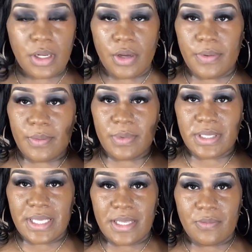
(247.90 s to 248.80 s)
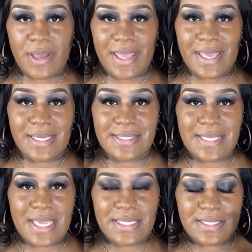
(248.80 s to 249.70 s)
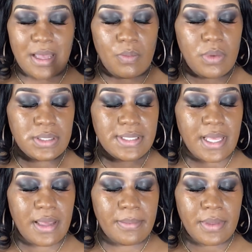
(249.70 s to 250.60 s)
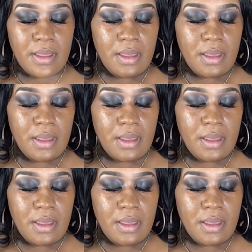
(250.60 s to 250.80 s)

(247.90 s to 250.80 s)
gonna go in with the NYX Can't Stop Won't Stop,